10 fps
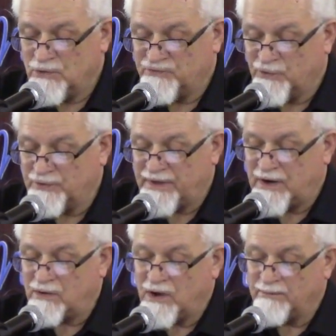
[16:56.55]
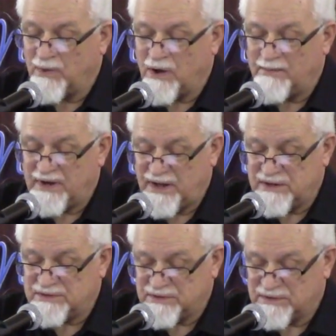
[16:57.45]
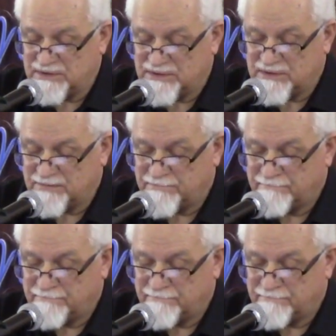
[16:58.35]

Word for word: for their abominations.